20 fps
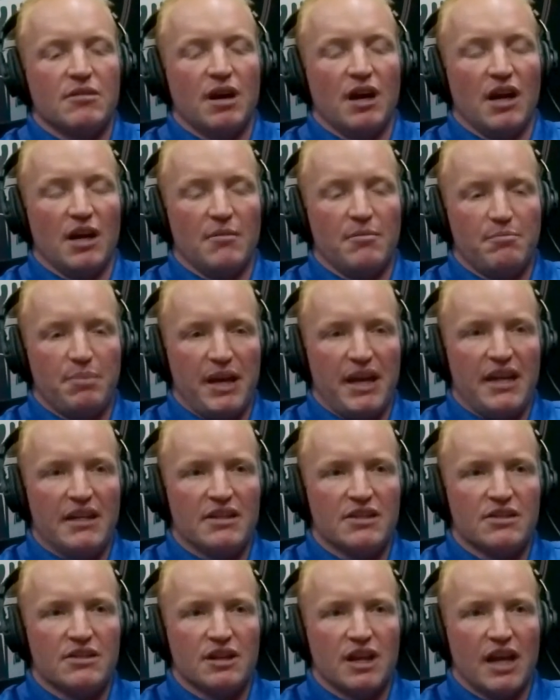on
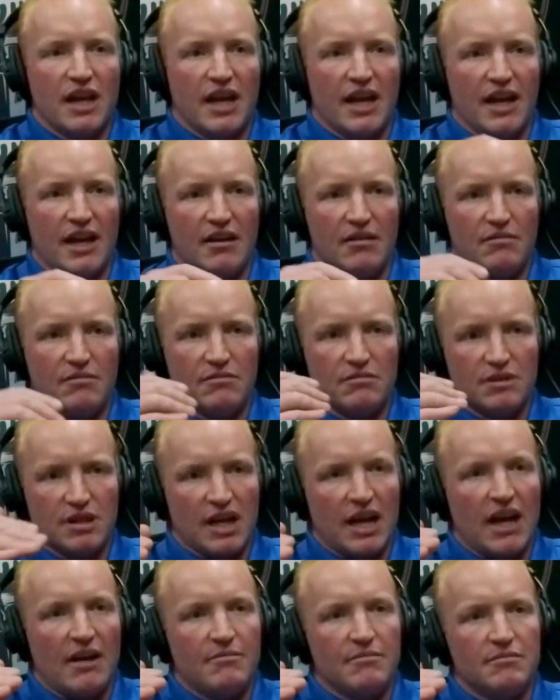base and
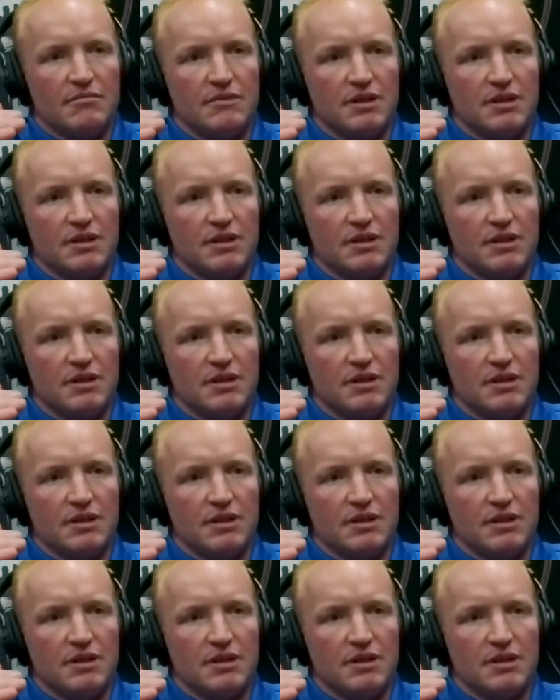top.